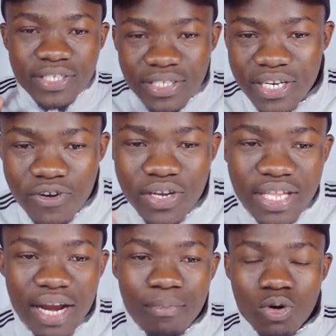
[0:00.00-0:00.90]
secret
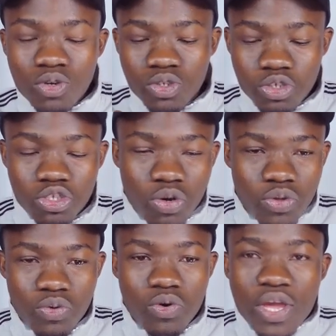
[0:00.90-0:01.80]
that I'm going to show
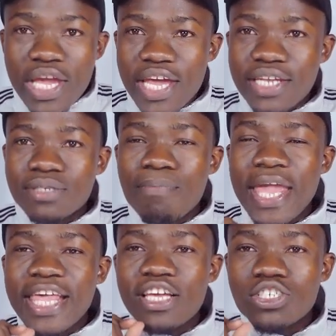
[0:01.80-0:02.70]
you, it is
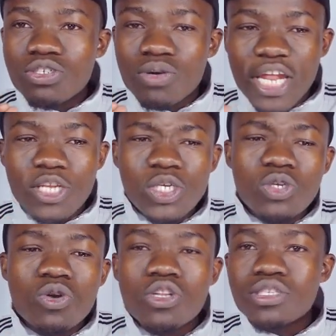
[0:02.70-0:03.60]
making sure that you
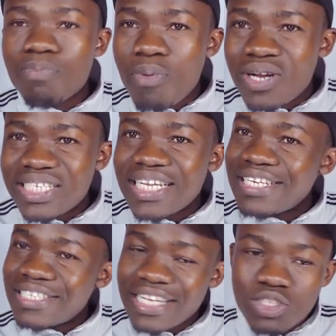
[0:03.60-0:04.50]
do not spot the
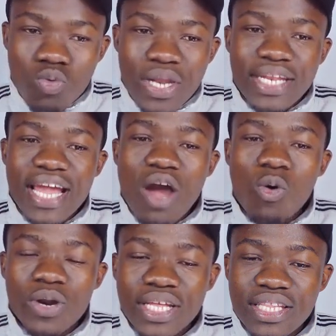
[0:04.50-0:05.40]
trends when they are
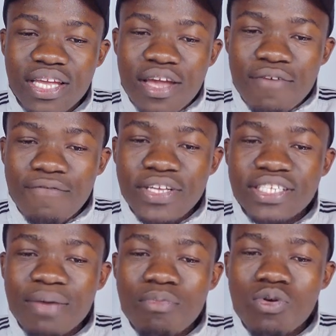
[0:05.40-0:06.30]
already
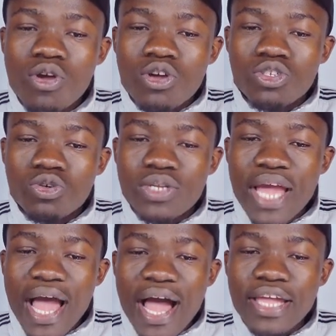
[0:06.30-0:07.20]
visible to
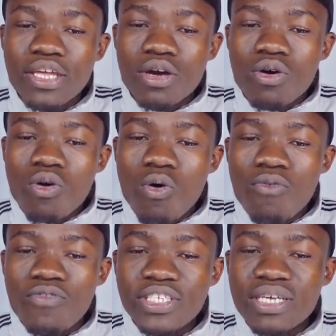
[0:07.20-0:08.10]
the eye or
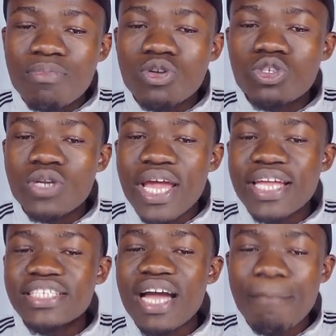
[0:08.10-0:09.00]
visible to the
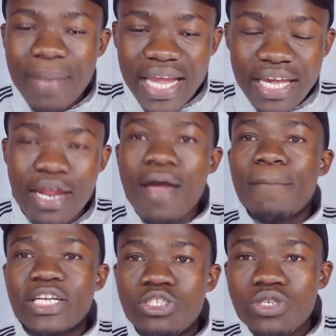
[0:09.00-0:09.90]
entire market,
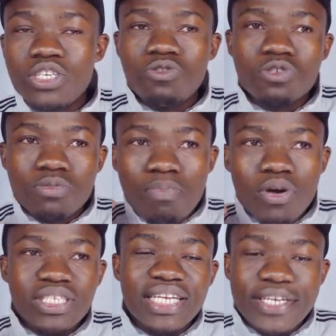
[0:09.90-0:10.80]
but you need to
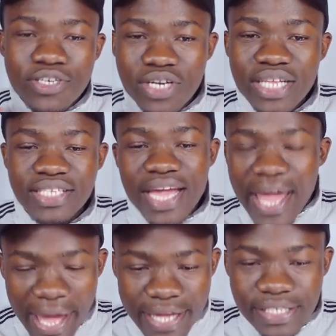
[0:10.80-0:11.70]
spot the trends
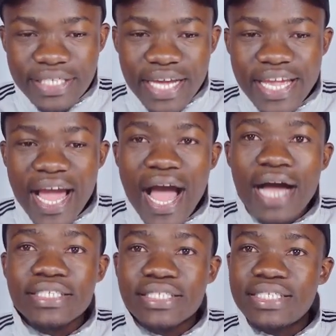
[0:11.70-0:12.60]
as they
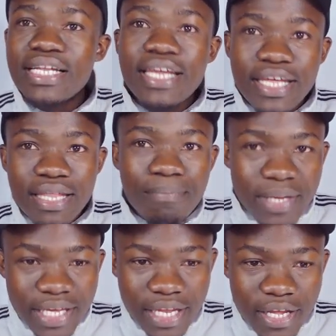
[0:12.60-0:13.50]
are still in the
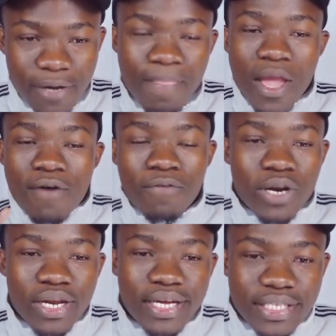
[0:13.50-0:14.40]
beginning.
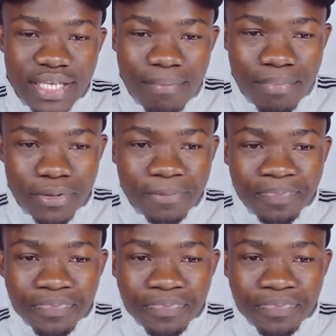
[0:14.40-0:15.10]
For an example,